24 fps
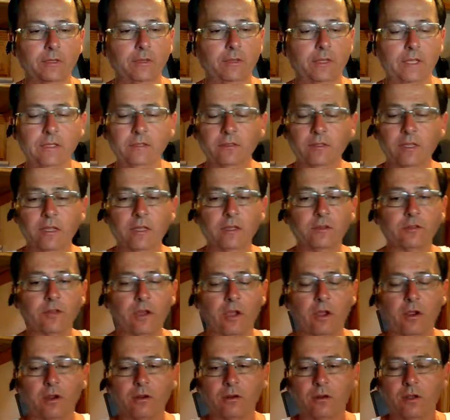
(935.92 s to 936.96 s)
these things
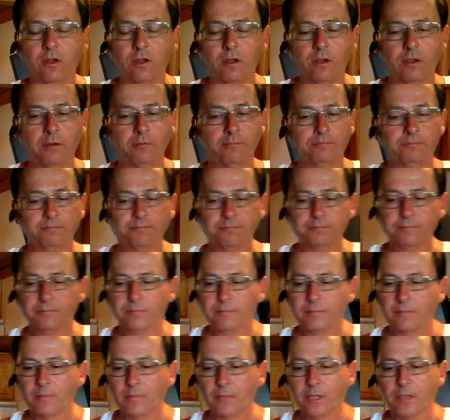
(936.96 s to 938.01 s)
are,
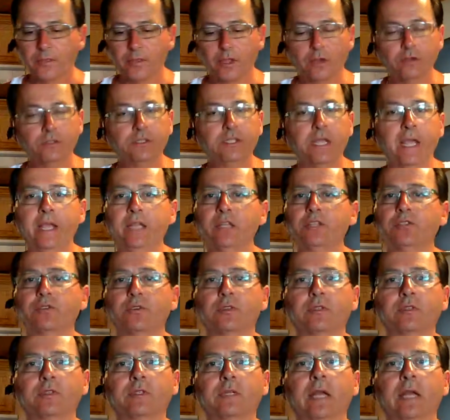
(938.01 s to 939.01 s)
they're dangerous,